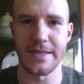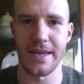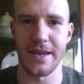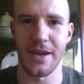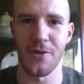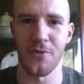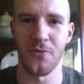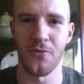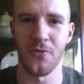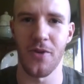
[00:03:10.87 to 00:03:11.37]
like
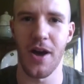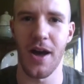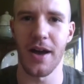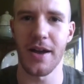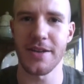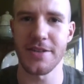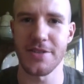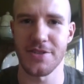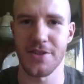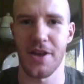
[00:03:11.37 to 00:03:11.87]
a rock
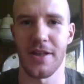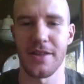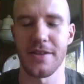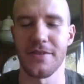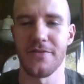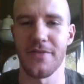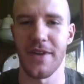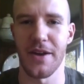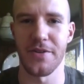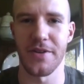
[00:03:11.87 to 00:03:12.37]
solid
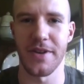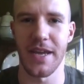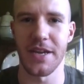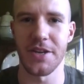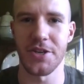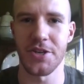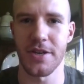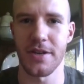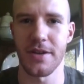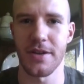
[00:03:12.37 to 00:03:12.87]

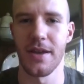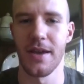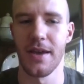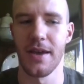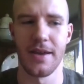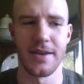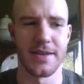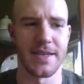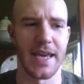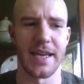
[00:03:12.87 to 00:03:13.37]
foundation,
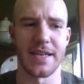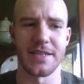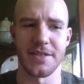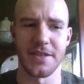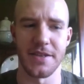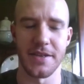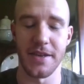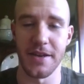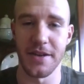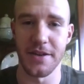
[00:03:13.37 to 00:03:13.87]
takes
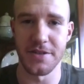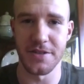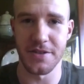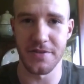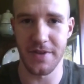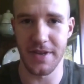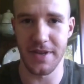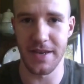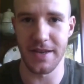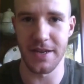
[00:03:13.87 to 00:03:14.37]
years
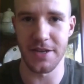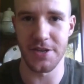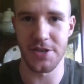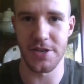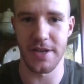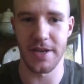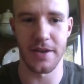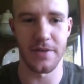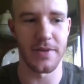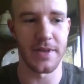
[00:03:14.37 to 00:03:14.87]
of
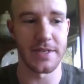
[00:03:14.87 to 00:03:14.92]
conditioning.